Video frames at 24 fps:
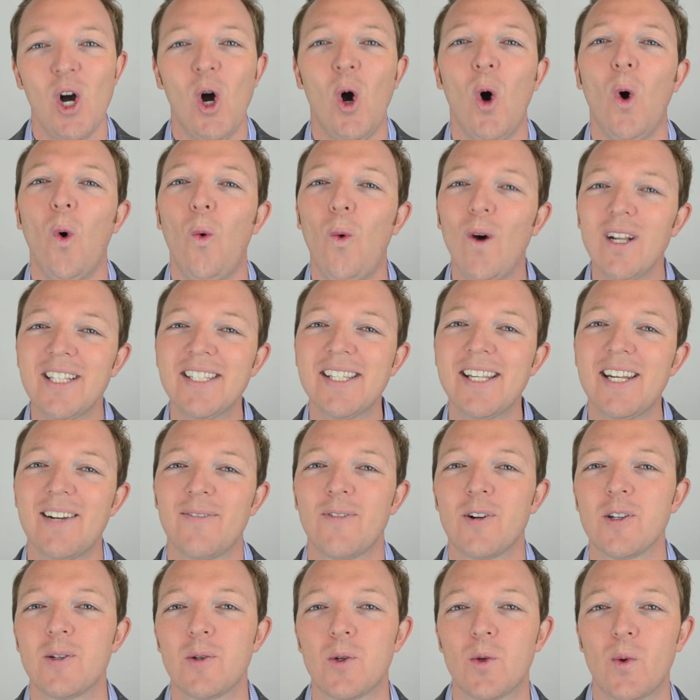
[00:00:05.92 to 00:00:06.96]
What's the
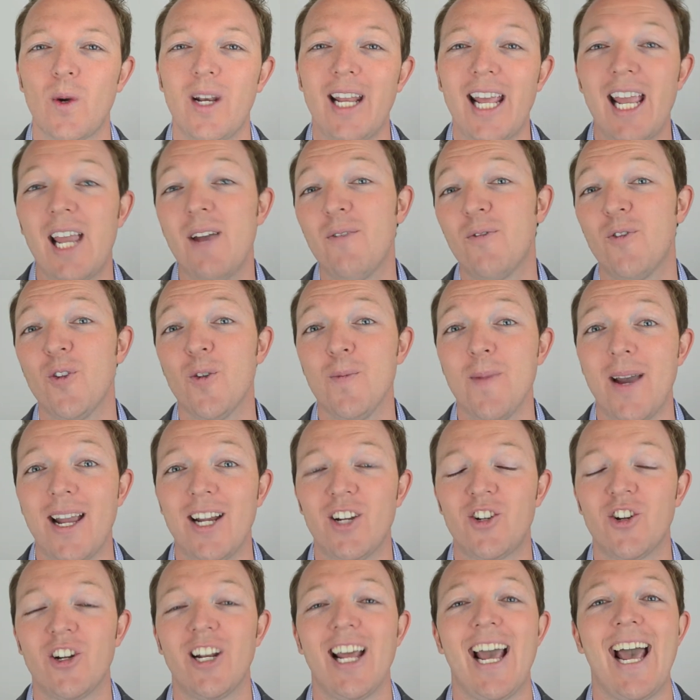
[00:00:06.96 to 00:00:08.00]
difference between
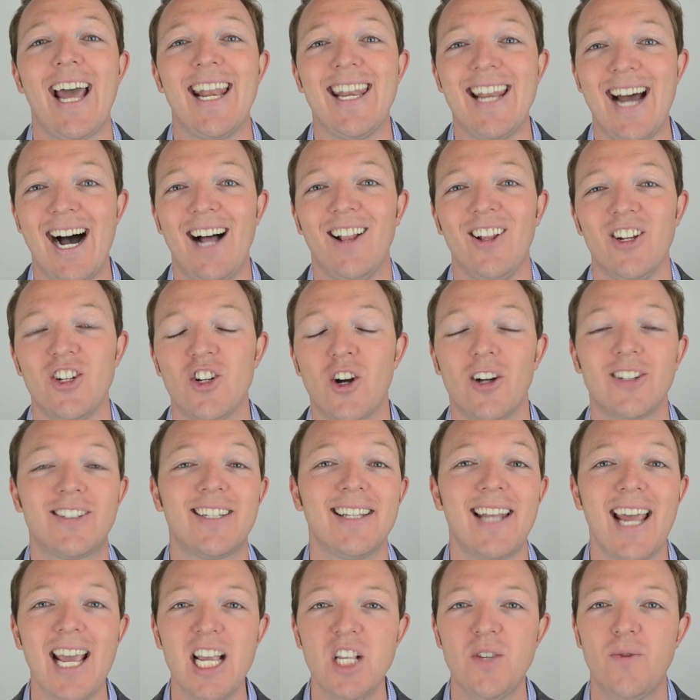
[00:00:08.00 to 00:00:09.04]
information and knowledge? On
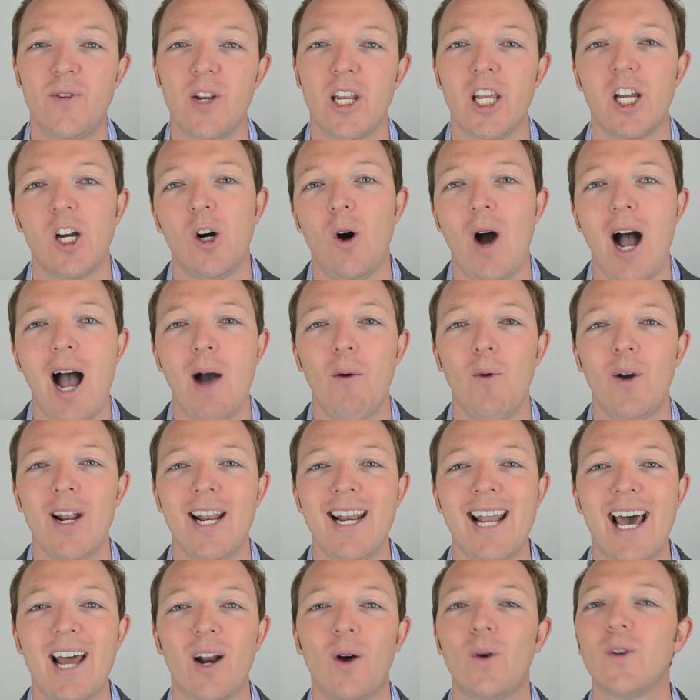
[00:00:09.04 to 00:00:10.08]
today's video, I want to
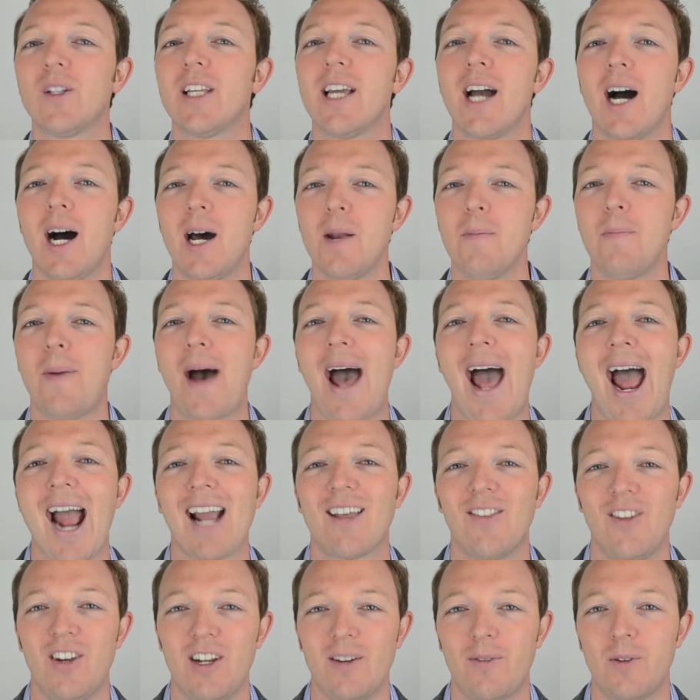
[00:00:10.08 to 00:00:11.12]
not only unpack
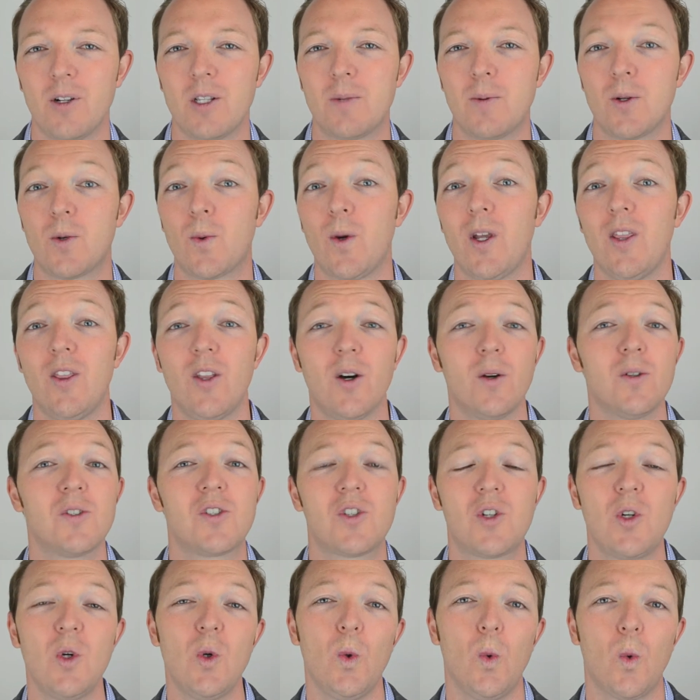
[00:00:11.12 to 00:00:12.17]
the difference between those
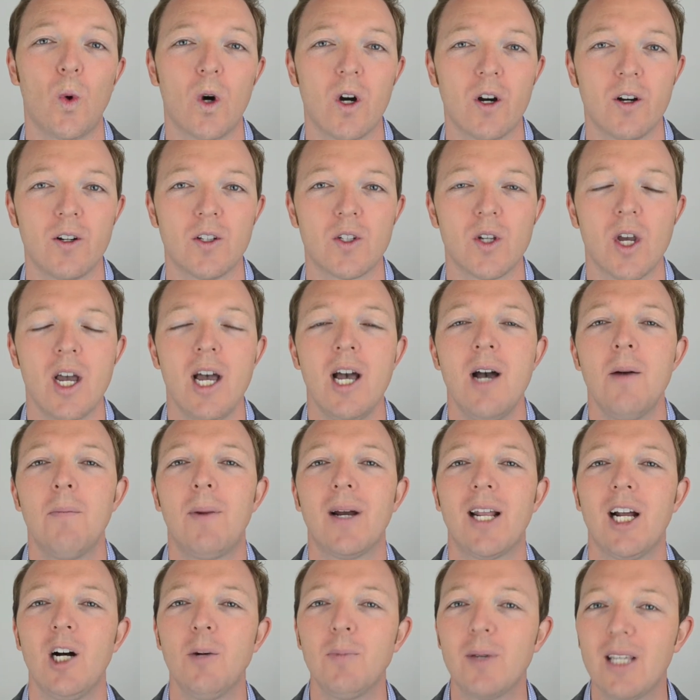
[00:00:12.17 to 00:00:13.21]
two words, but
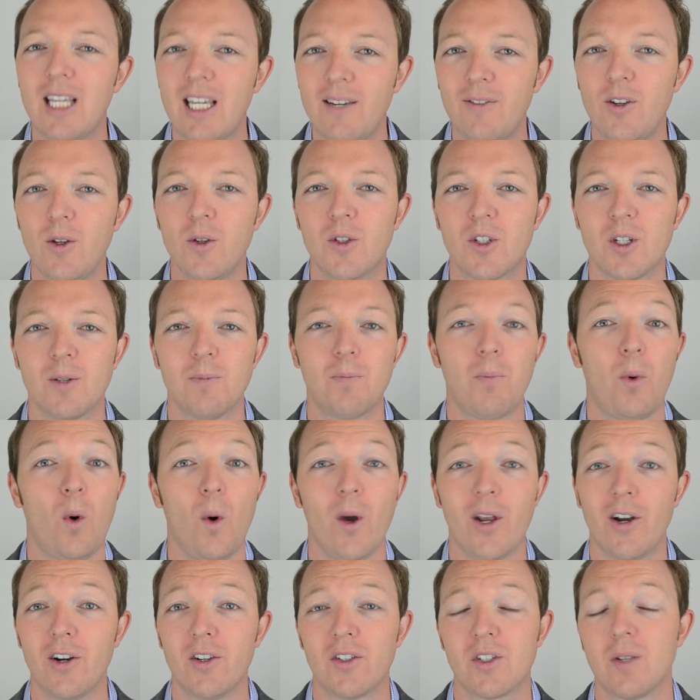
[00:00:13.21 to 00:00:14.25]
help give you some
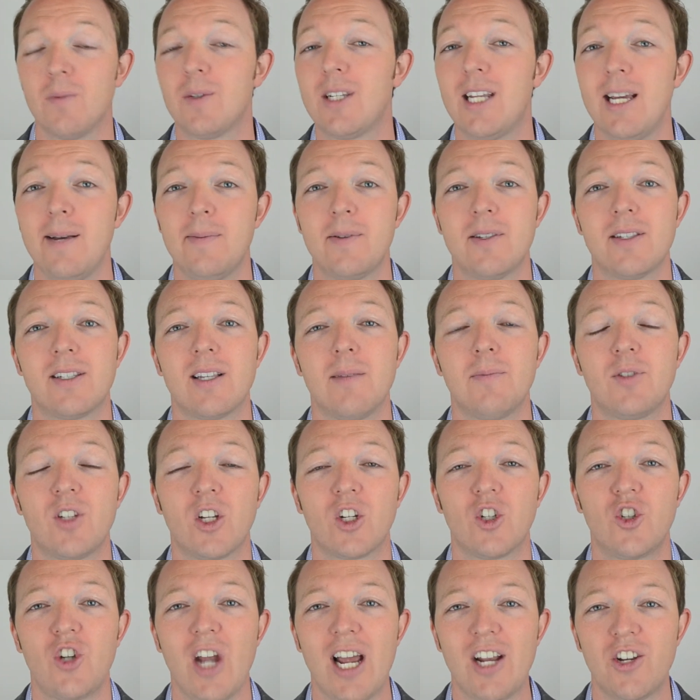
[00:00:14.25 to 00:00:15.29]
pointers, some tips, and some
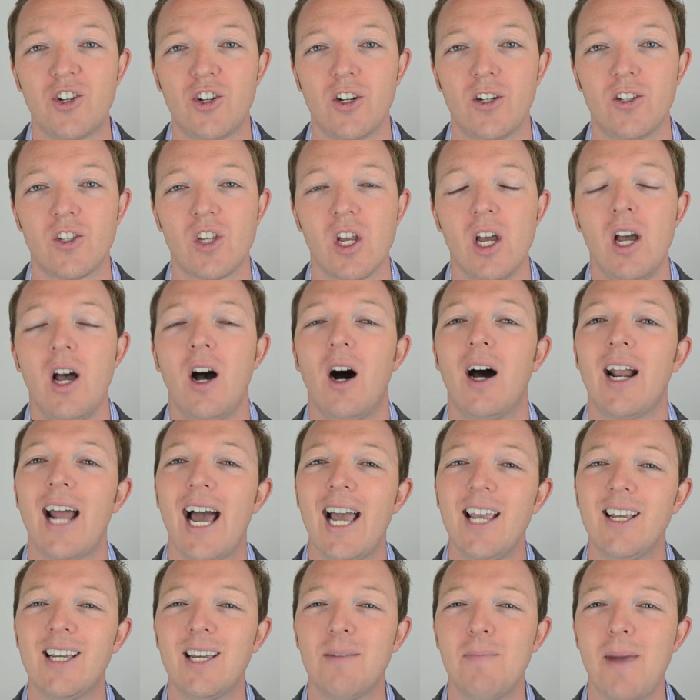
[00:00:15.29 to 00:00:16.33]
suggestions on how
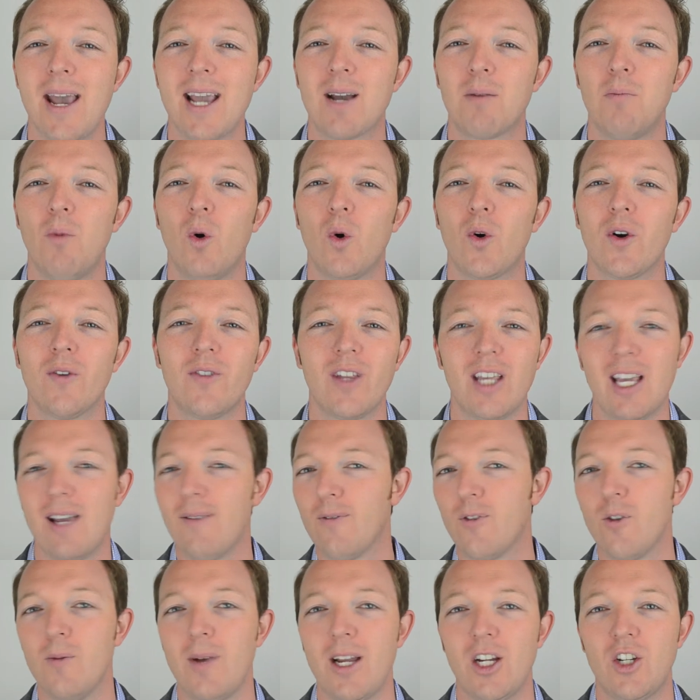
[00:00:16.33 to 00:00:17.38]
you can make more of the
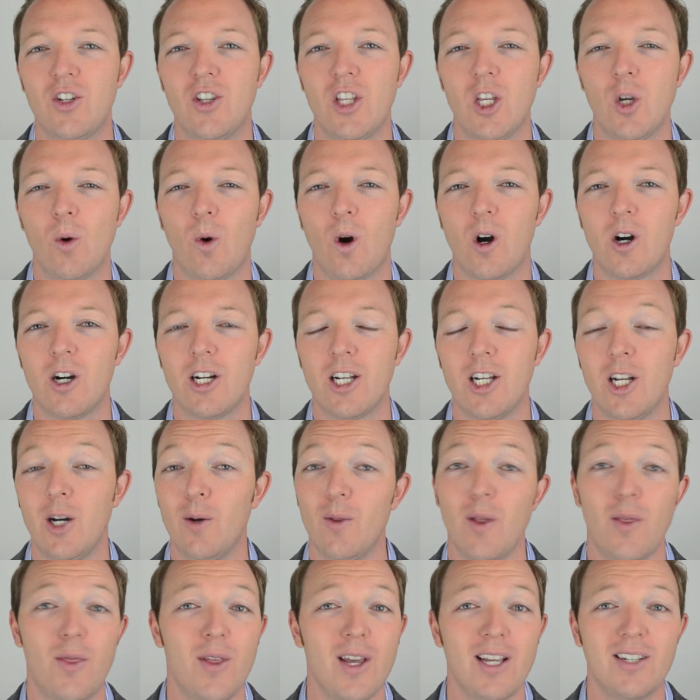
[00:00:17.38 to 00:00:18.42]
information that you already know, the
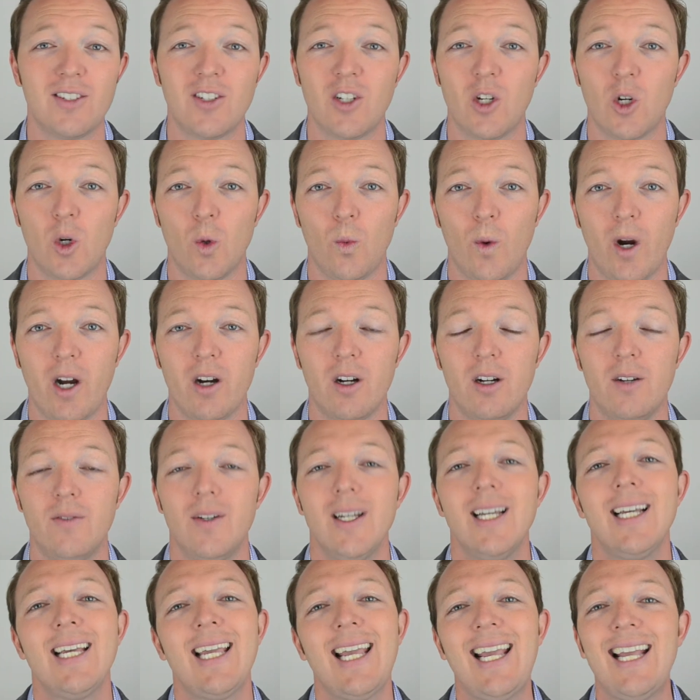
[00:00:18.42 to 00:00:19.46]
things that you're aware of,
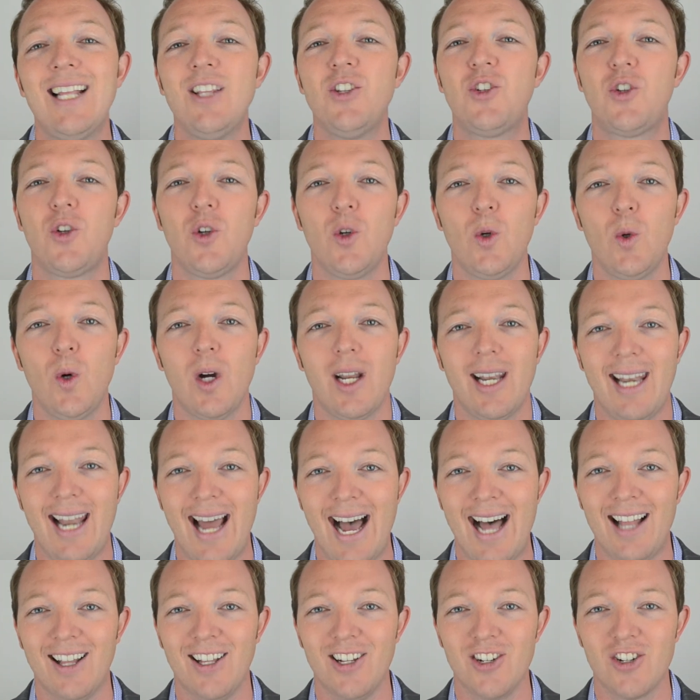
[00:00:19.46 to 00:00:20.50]
into
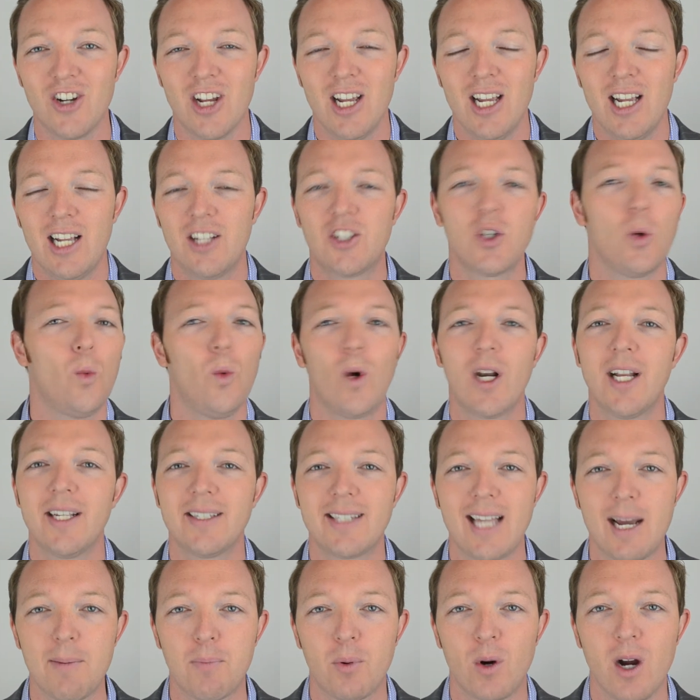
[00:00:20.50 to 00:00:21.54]
knowledge. And so what is
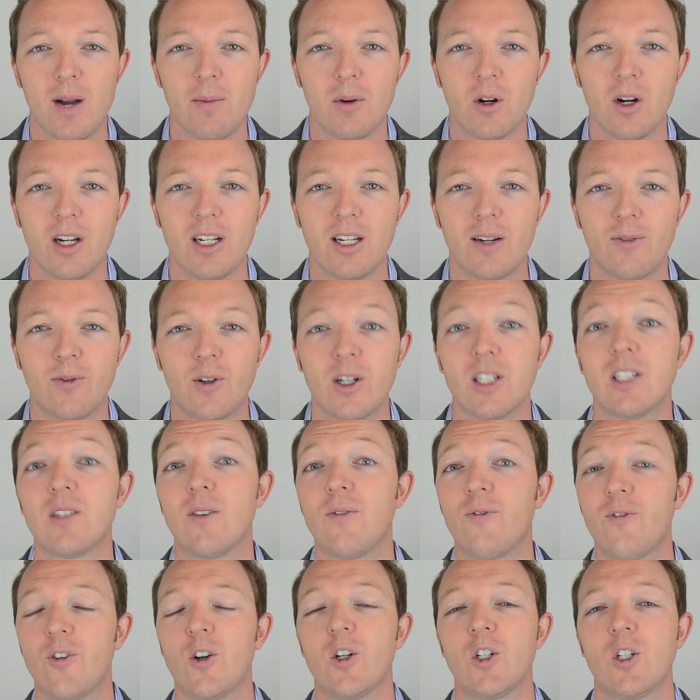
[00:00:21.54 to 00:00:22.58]
that primary difference?
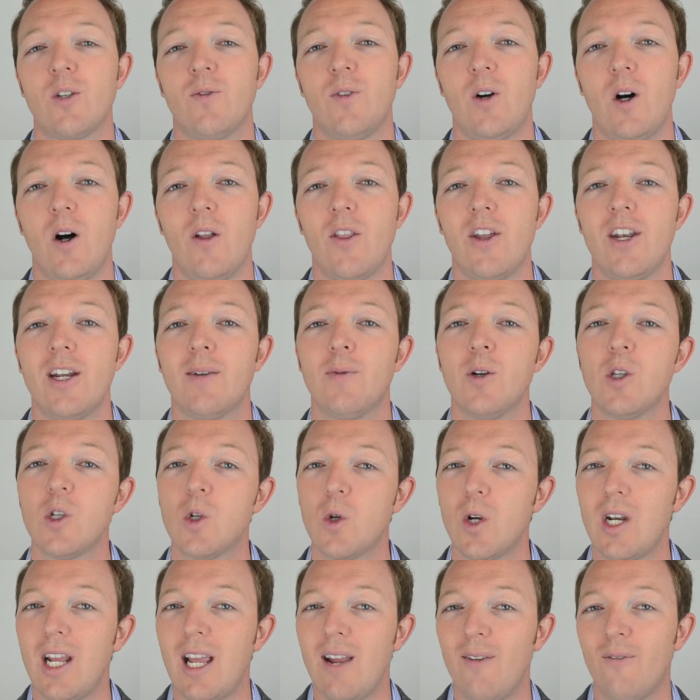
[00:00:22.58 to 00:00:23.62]
First of all, the difference
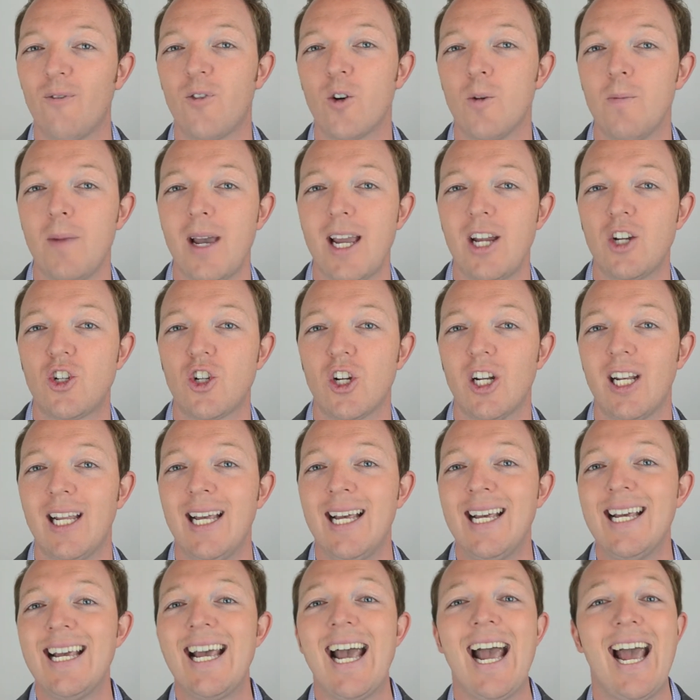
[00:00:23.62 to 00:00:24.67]
between information
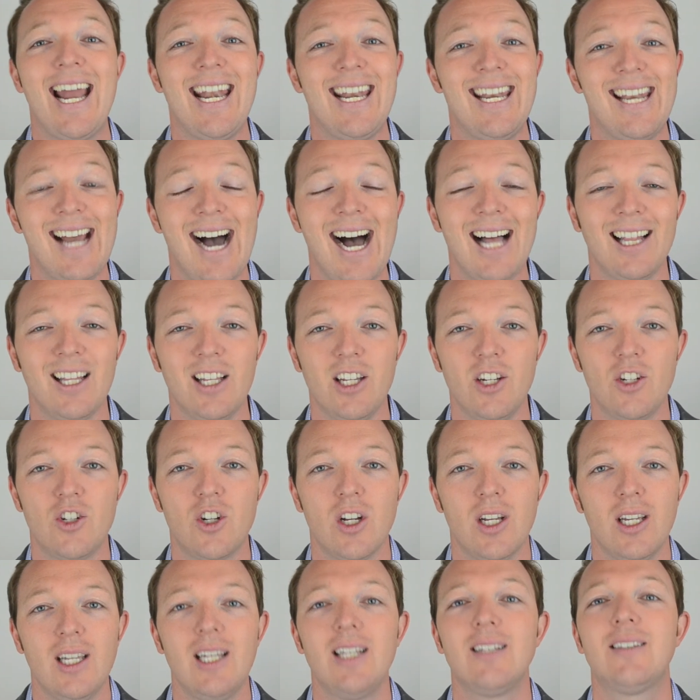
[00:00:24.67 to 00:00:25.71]
and knowledge
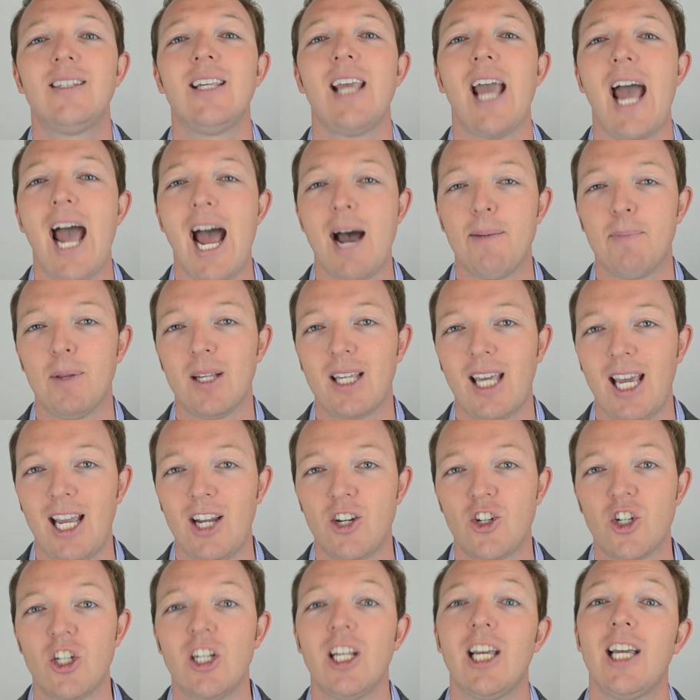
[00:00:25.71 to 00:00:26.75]
is the
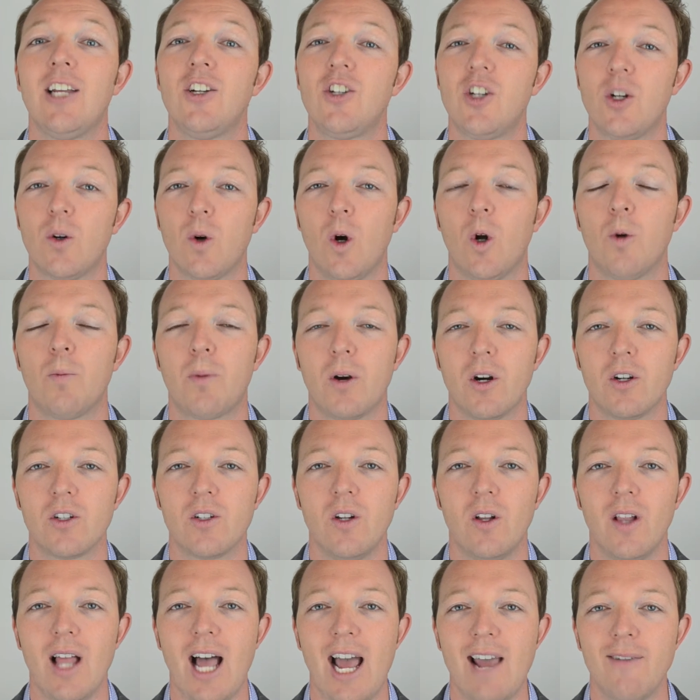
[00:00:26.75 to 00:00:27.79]
application into your own personal
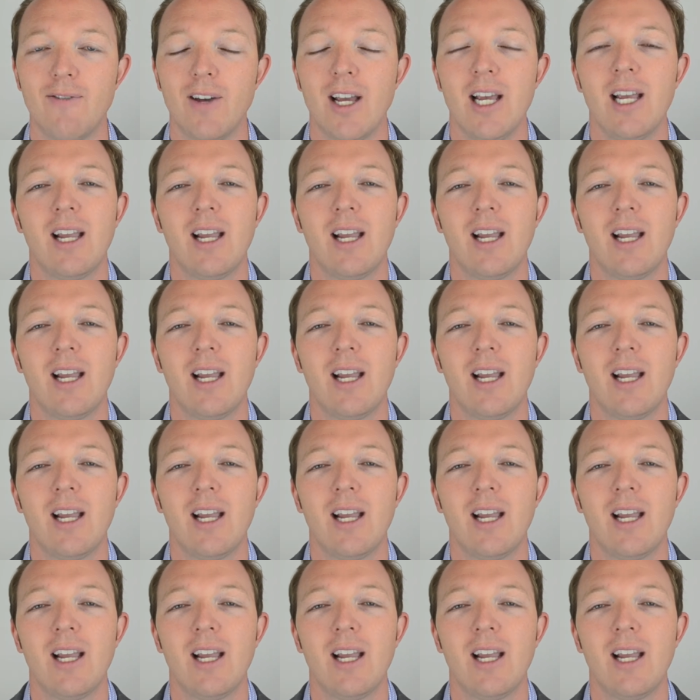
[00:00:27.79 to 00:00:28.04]
life.